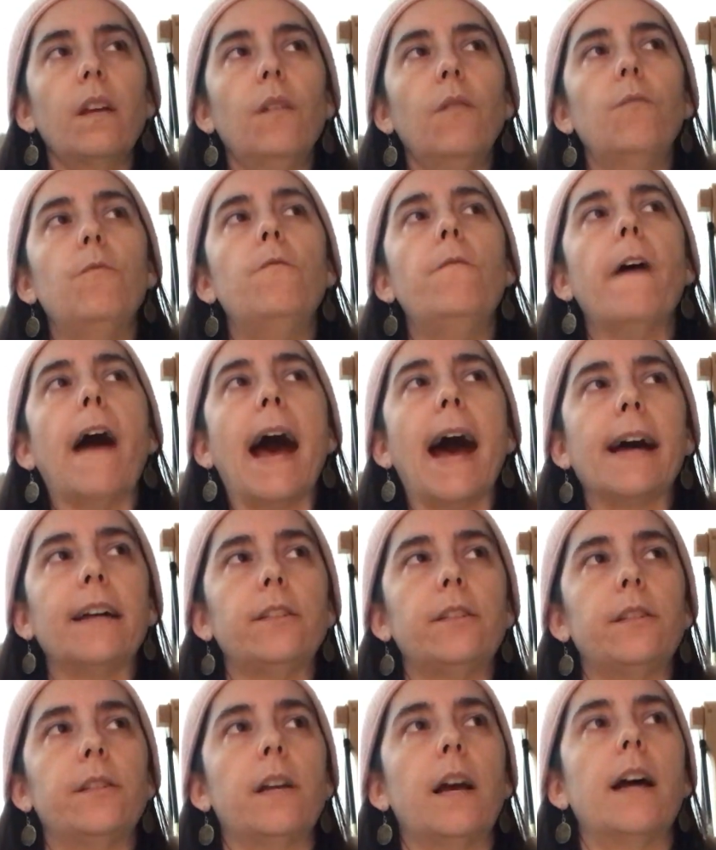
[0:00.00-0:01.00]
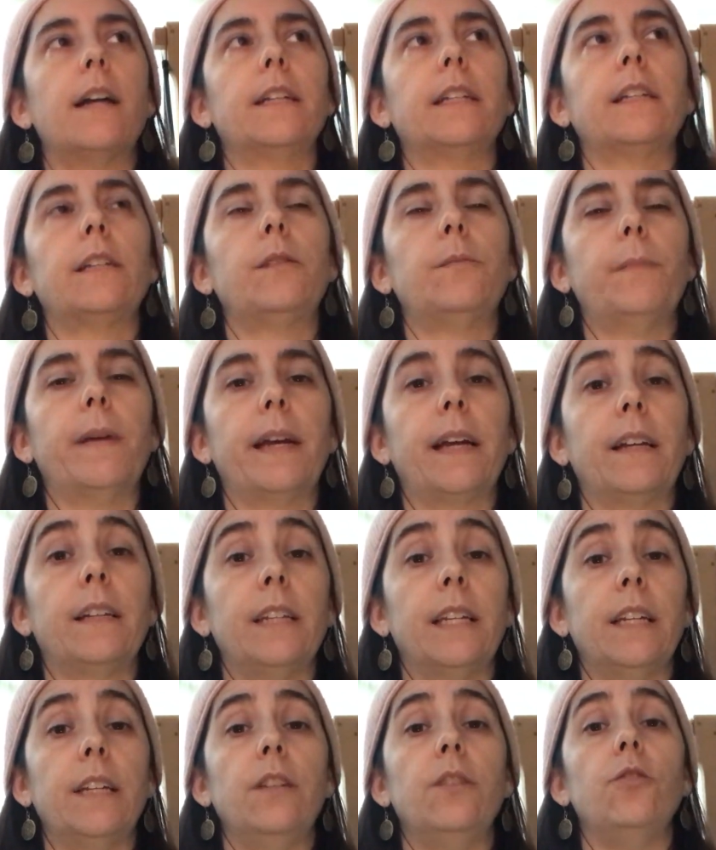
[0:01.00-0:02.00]
Vast,
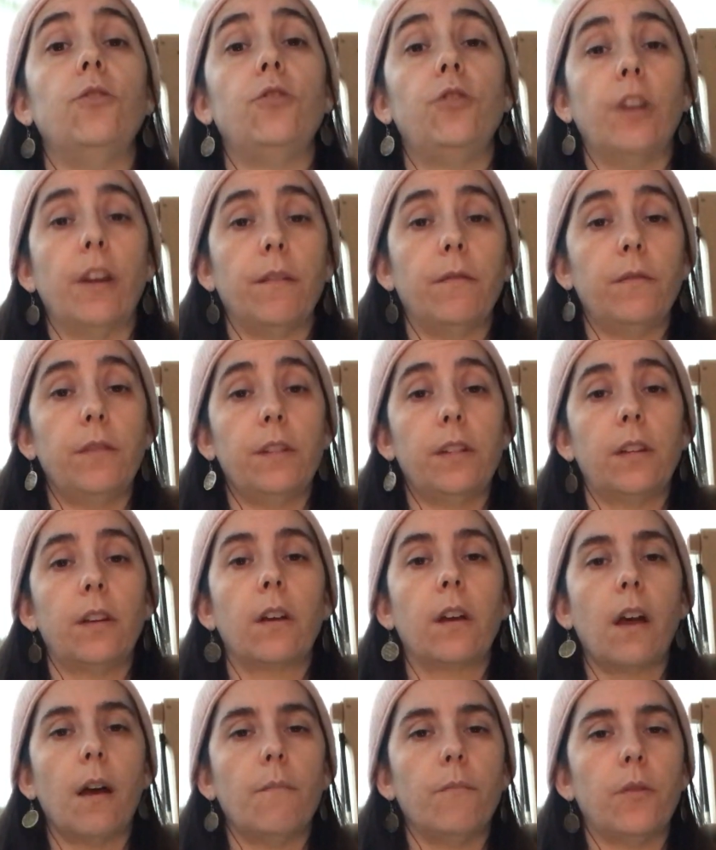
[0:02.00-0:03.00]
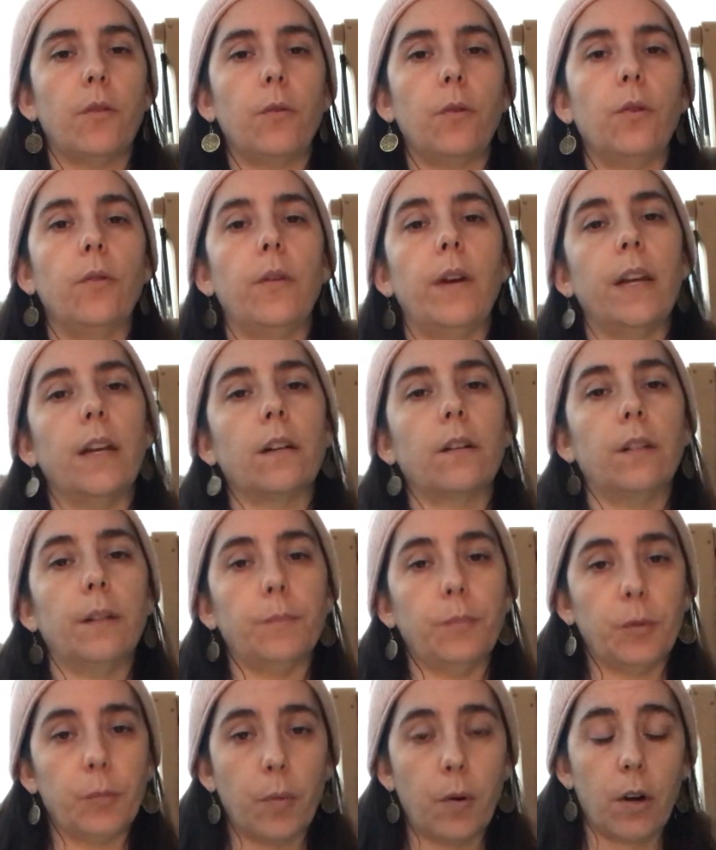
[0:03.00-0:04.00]
unexpected shifts come through in
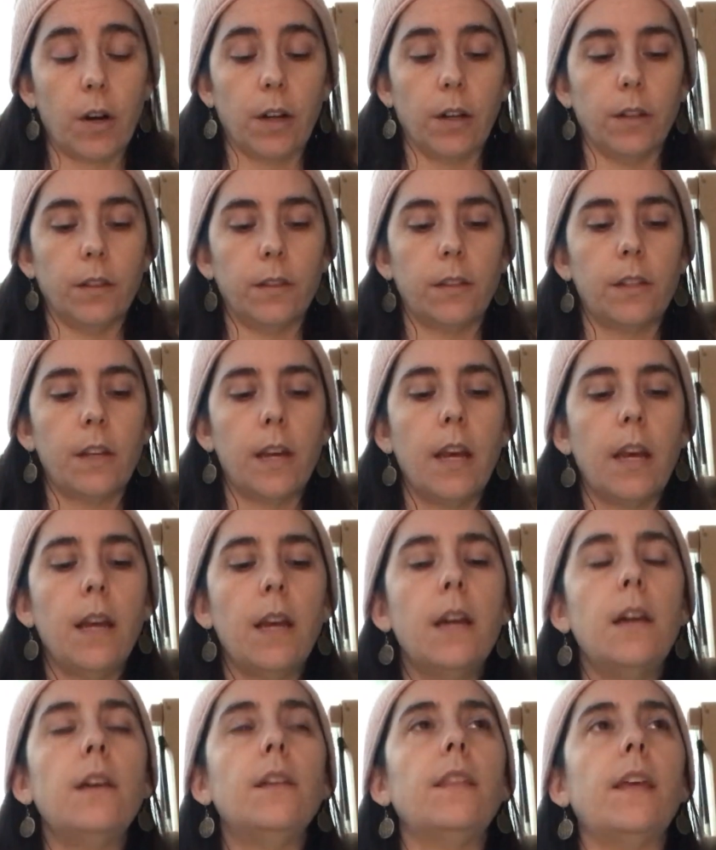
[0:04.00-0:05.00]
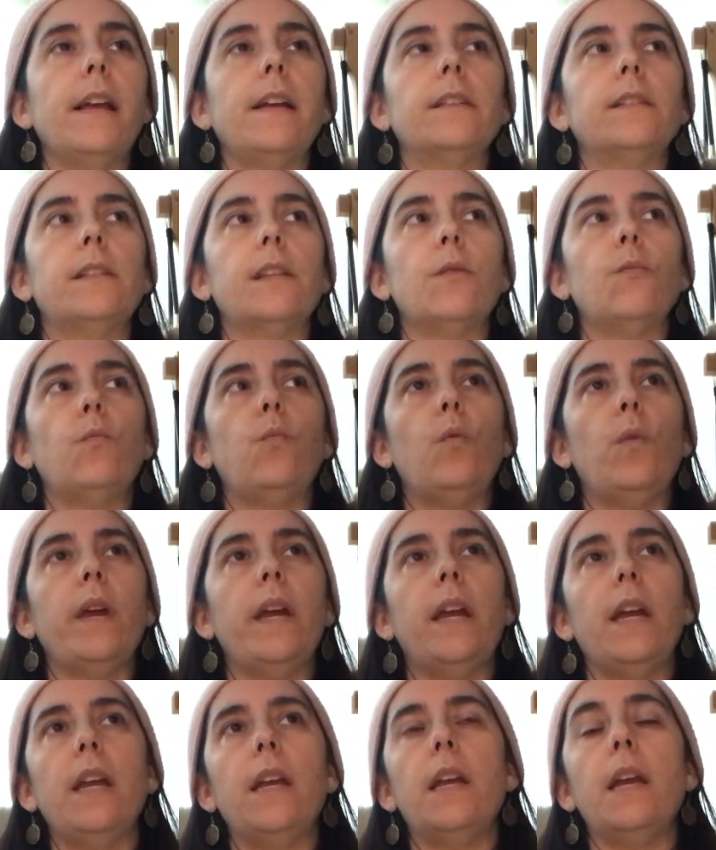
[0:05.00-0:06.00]
eclipse portals, things that
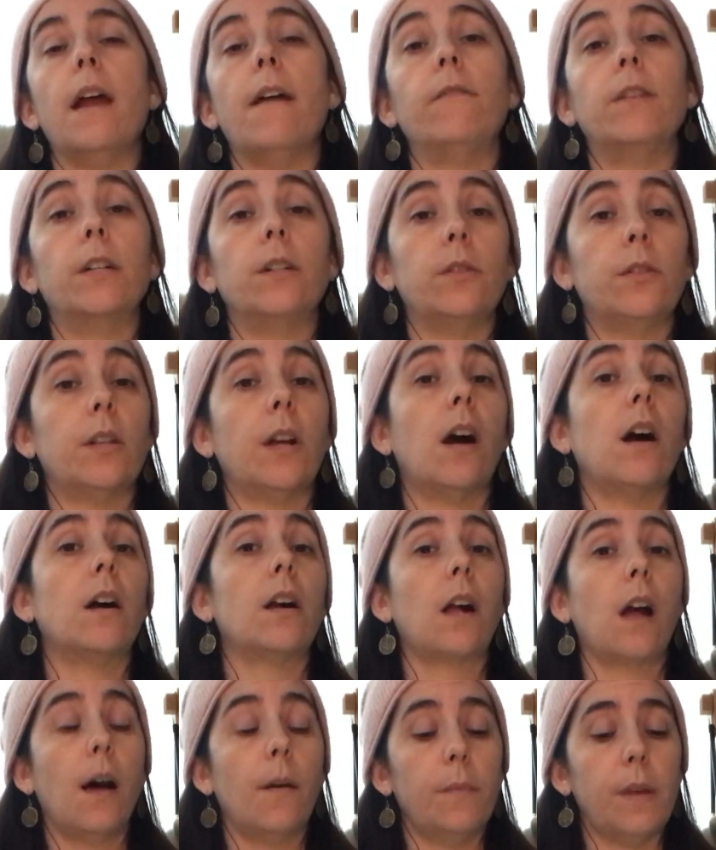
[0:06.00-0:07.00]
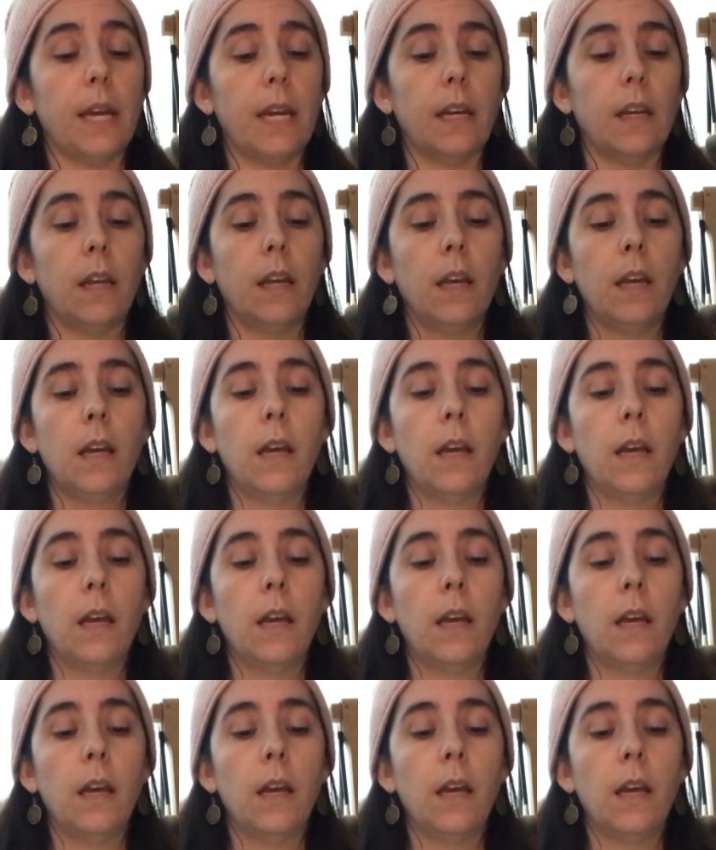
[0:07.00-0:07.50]
we never saw coming.